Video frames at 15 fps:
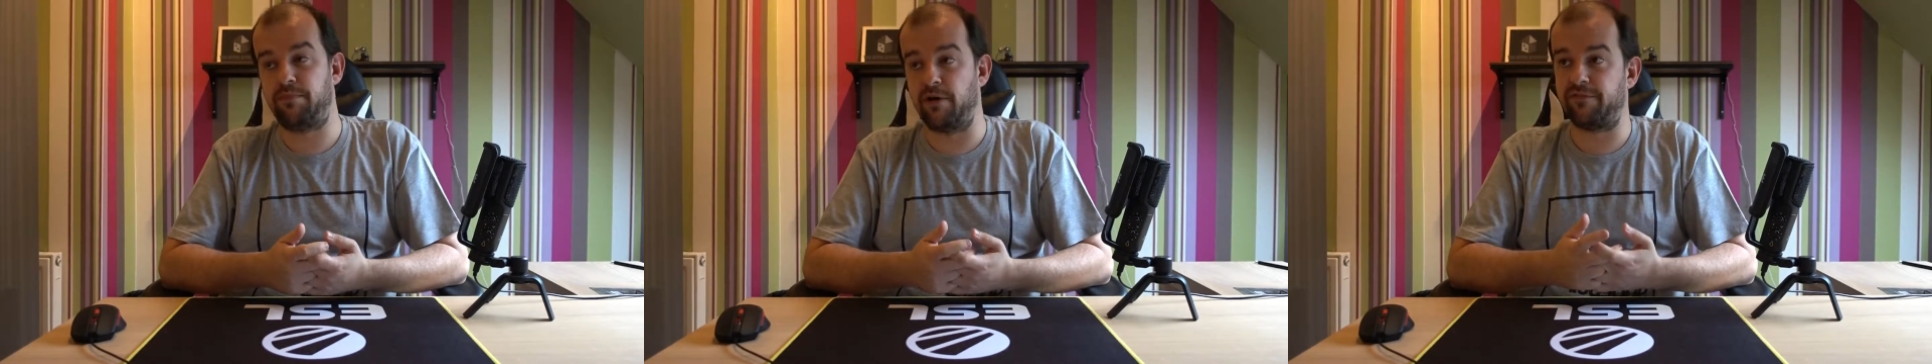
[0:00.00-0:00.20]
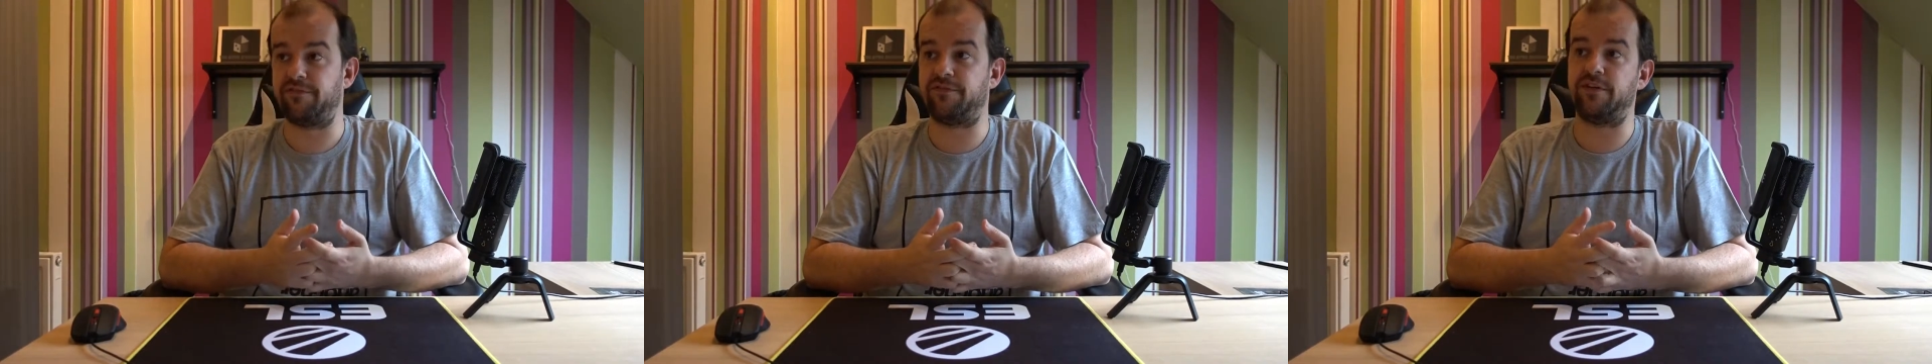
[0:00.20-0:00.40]

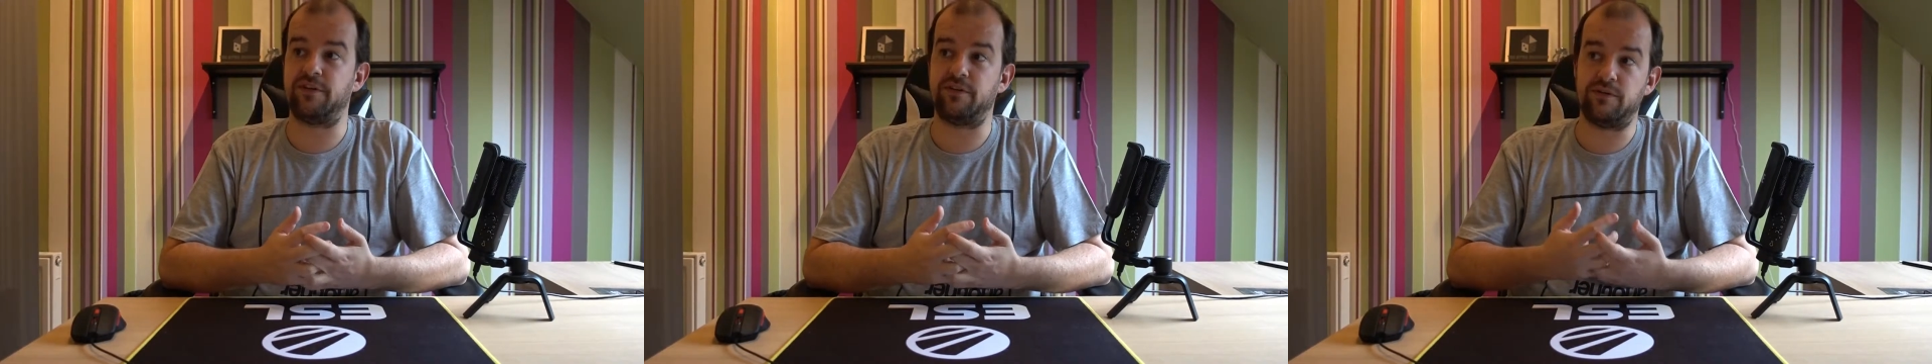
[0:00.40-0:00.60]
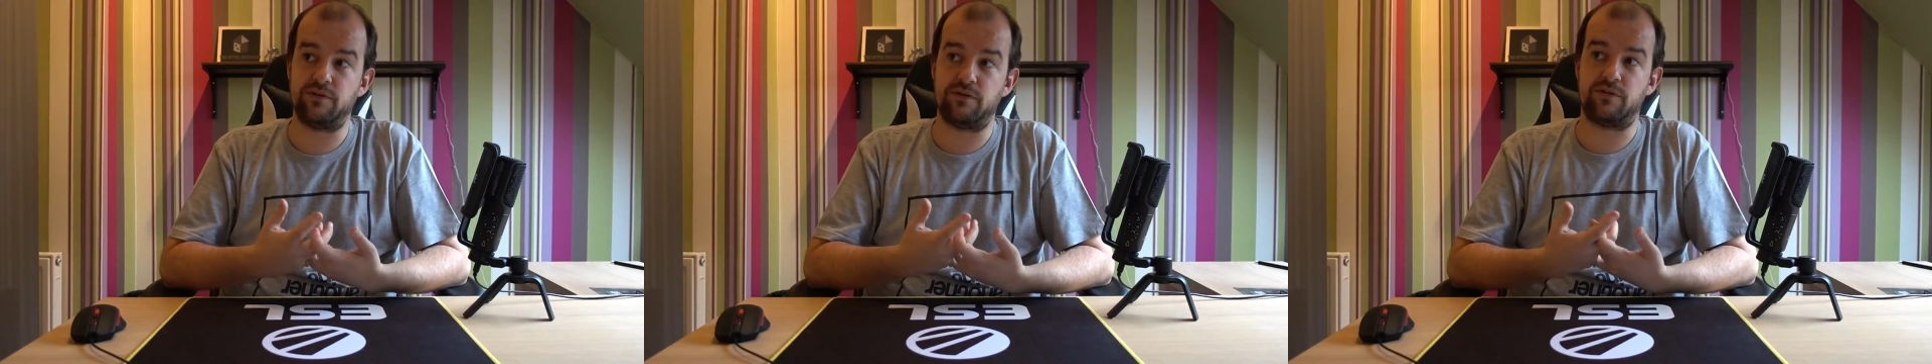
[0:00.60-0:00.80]

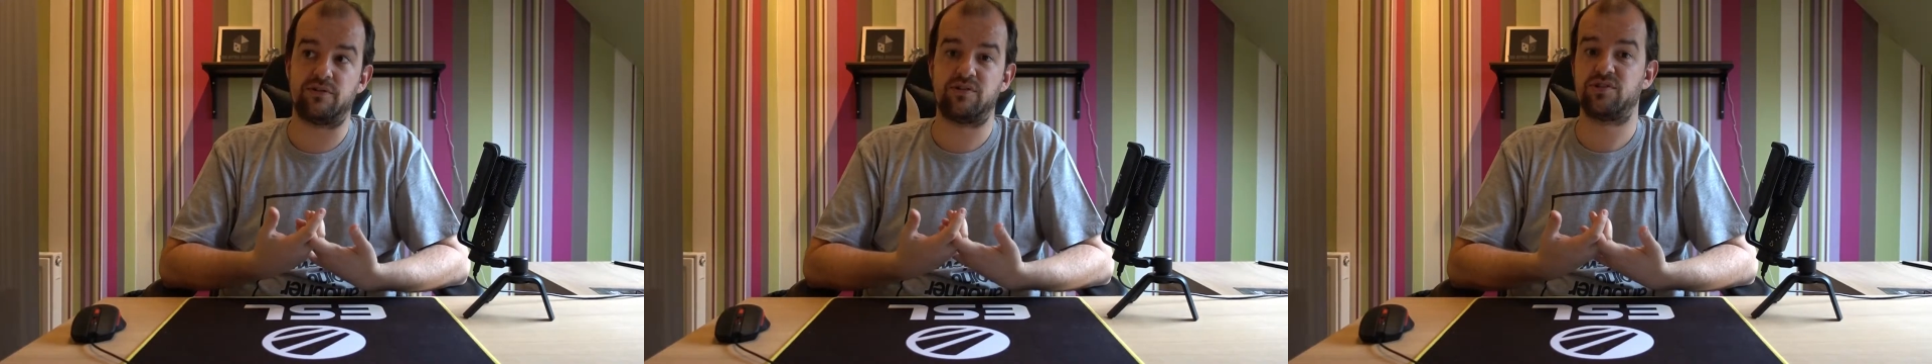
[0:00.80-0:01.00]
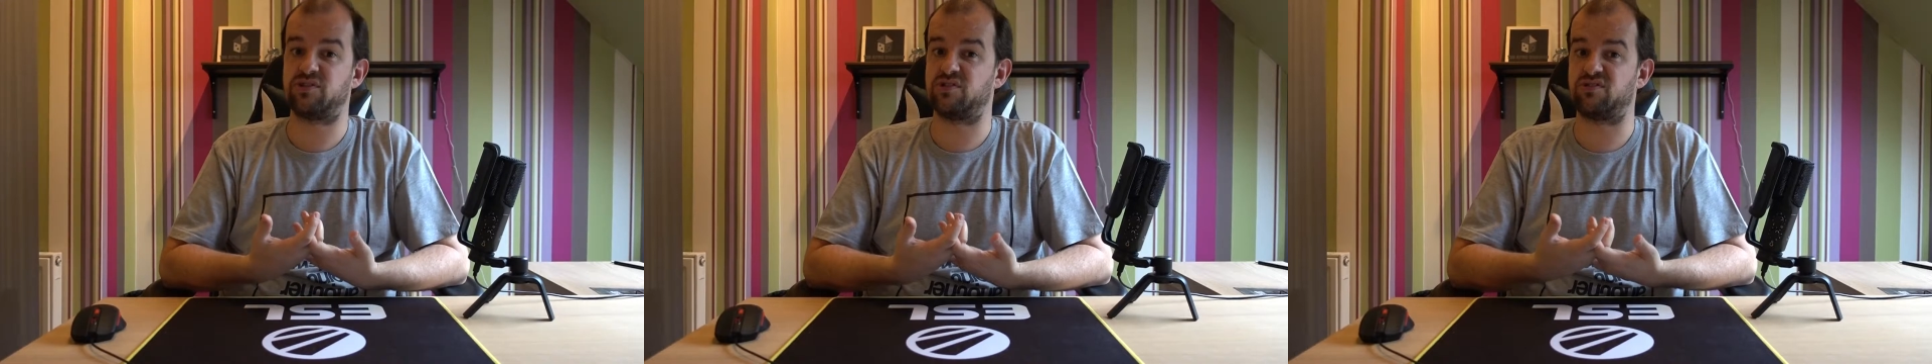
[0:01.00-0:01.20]
buffing your
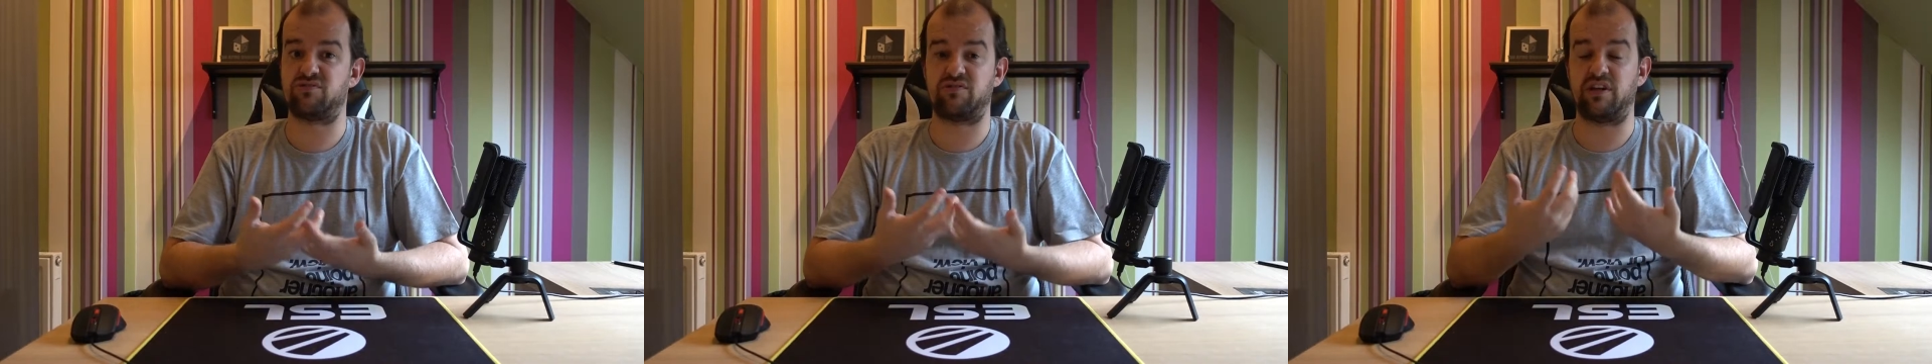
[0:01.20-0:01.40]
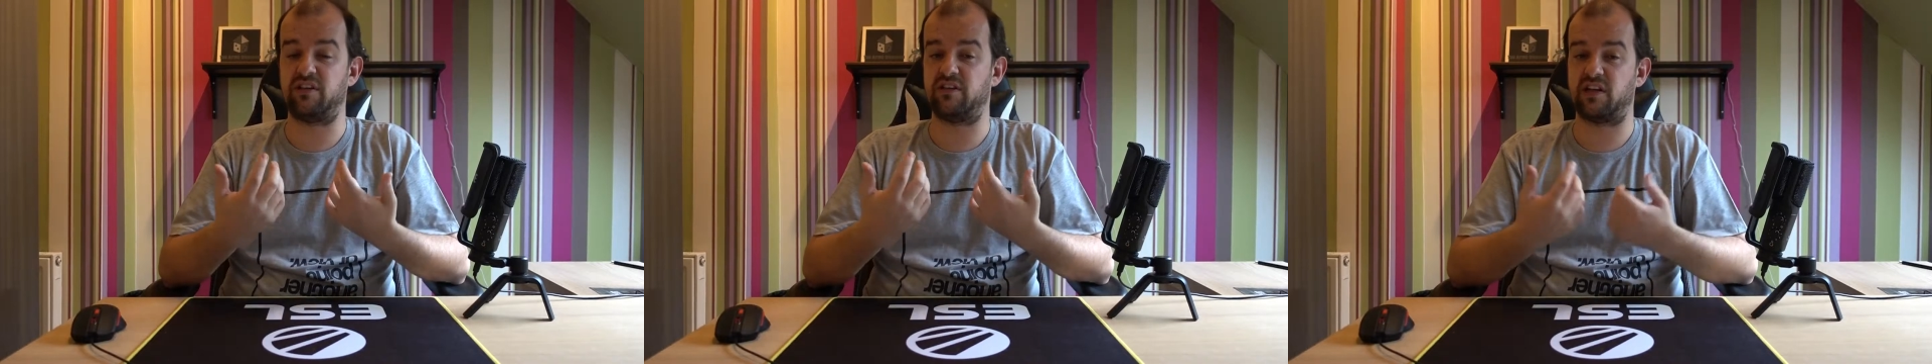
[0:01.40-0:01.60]

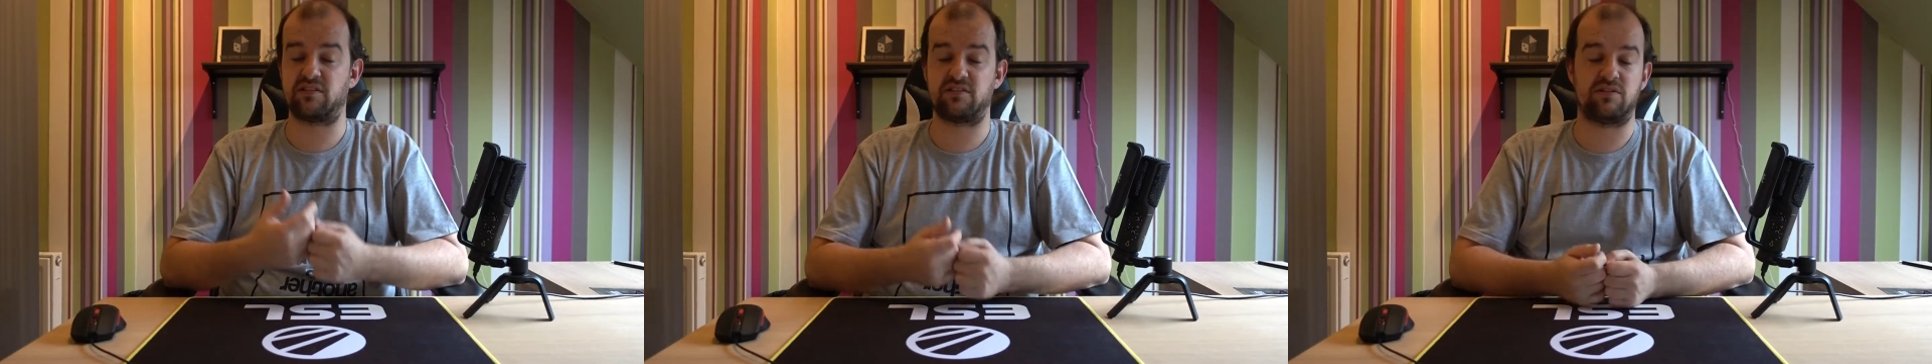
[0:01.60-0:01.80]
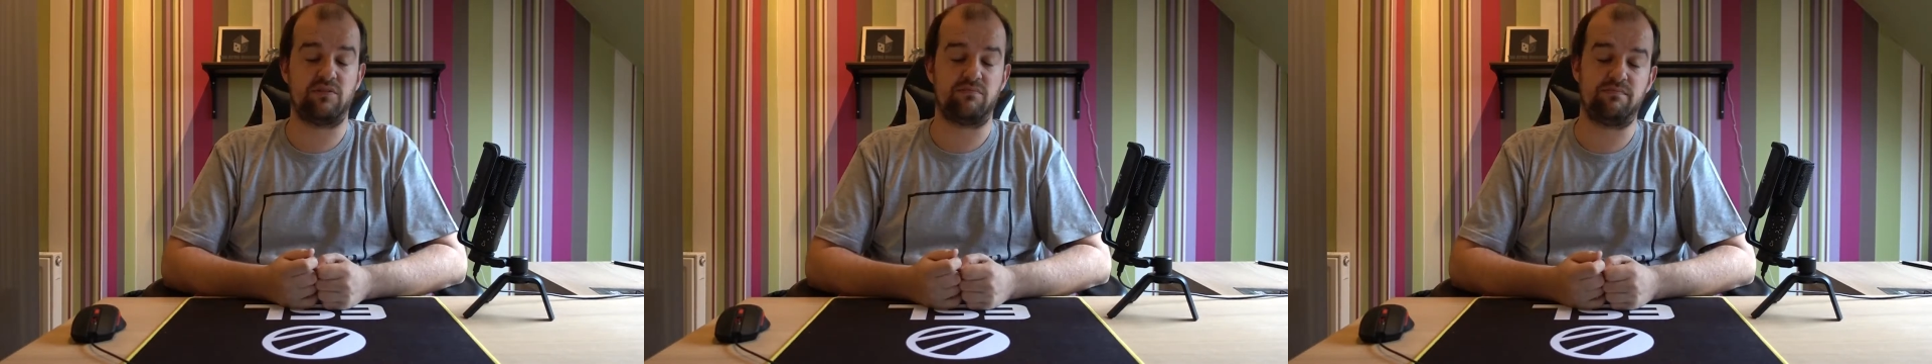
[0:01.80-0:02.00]
strength at
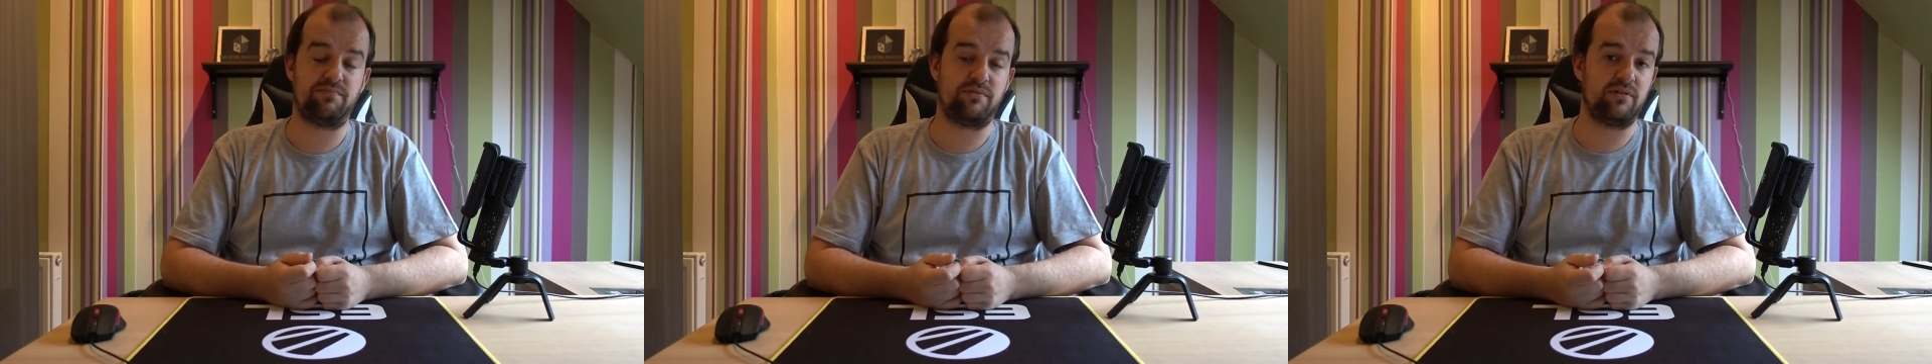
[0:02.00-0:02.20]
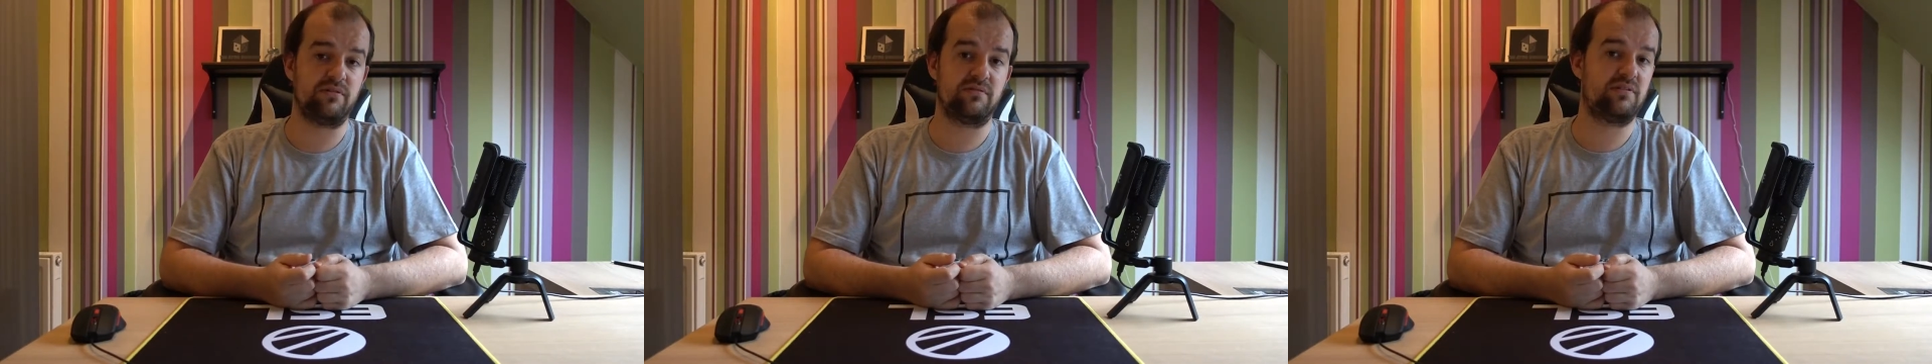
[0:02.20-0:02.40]
some
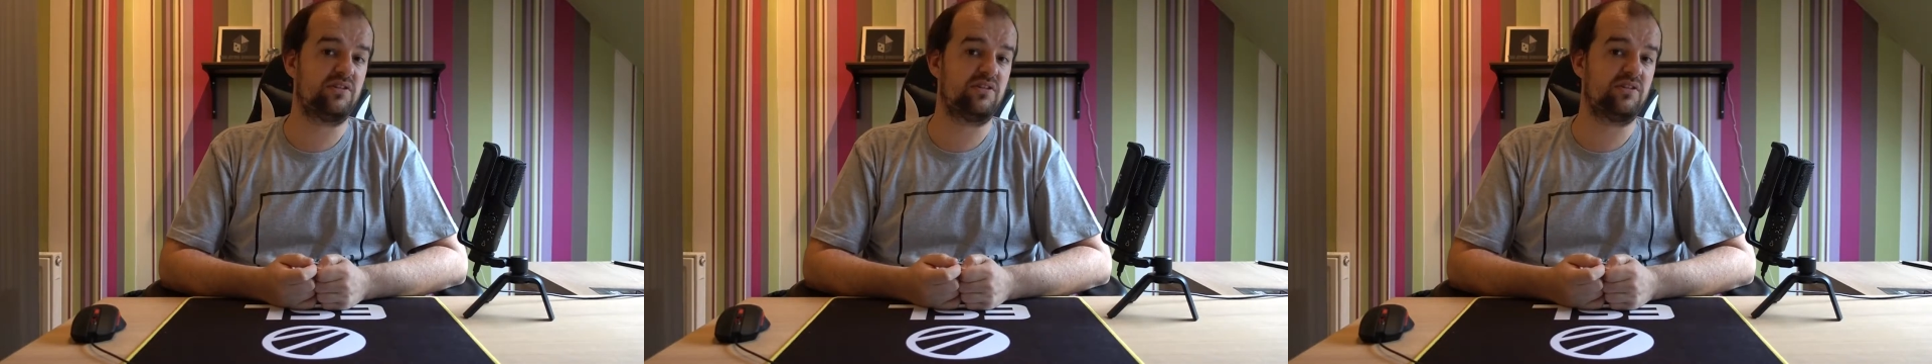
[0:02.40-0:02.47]
point.